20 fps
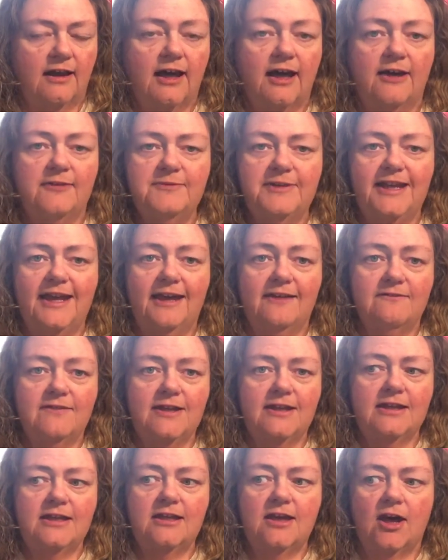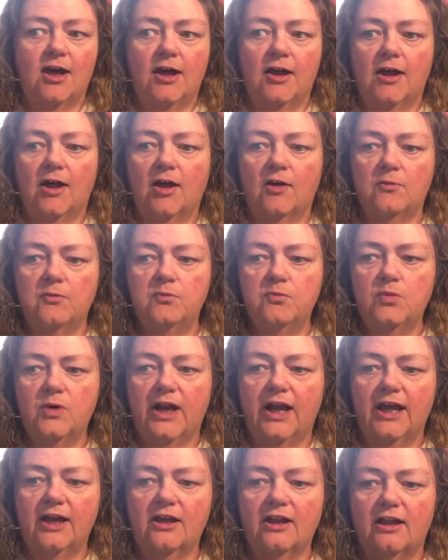I've been having what
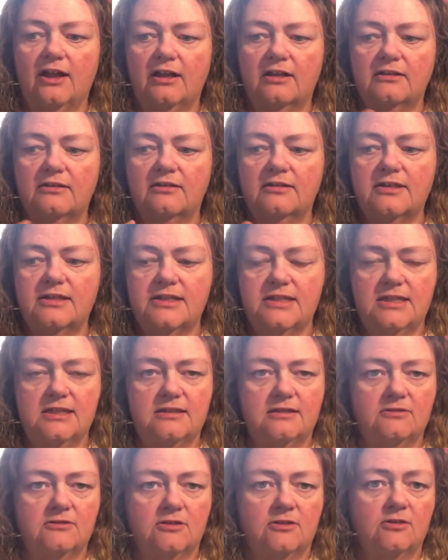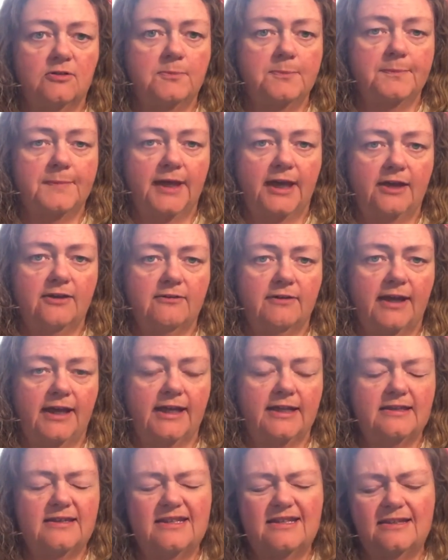I call seasonal migraines,